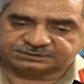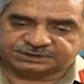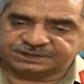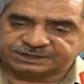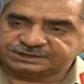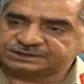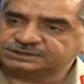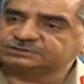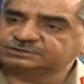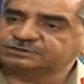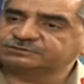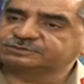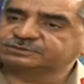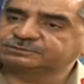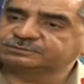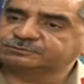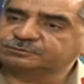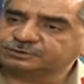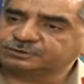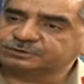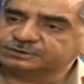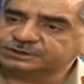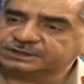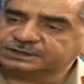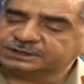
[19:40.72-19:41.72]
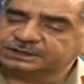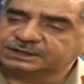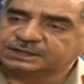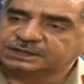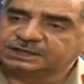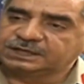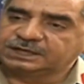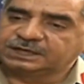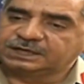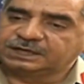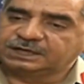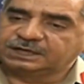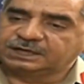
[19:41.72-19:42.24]
stages of the project,
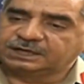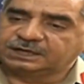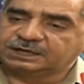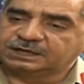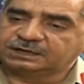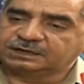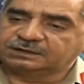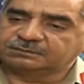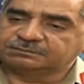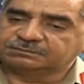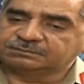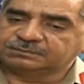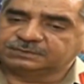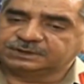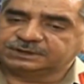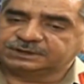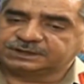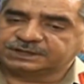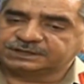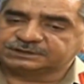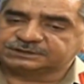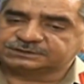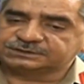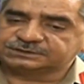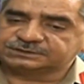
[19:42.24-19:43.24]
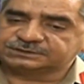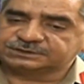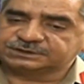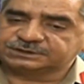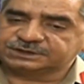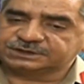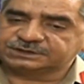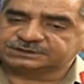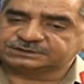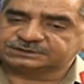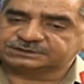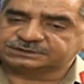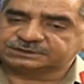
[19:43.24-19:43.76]
it has
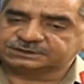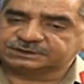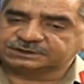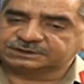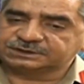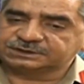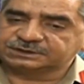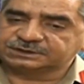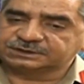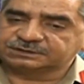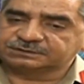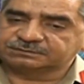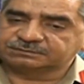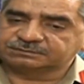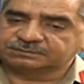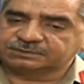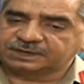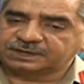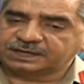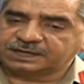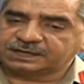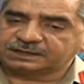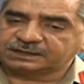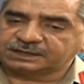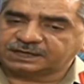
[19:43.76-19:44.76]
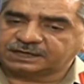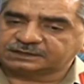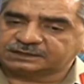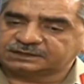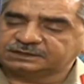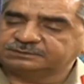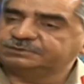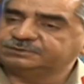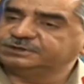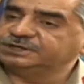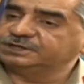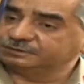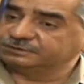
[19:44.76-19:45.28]

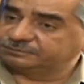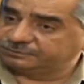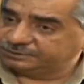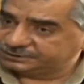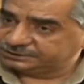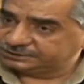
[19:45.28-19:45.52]
actually been